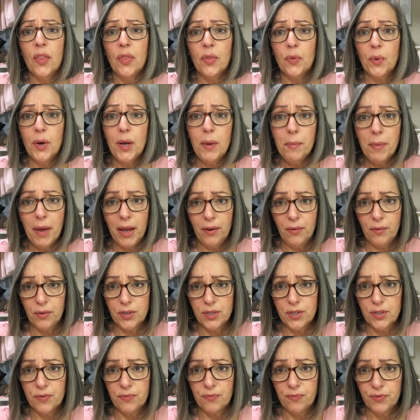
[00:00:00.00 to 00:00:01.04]
three
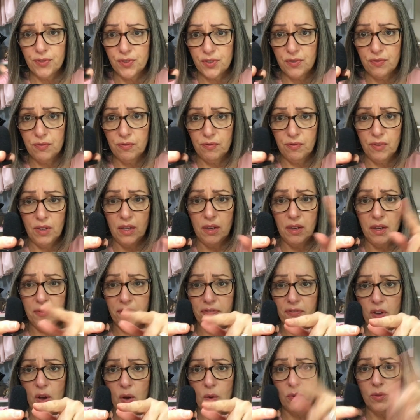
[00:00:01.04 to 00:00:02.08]
micros uh,
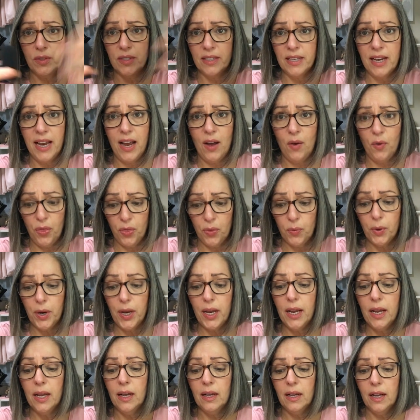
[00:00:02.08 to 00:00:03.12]
phones now, three,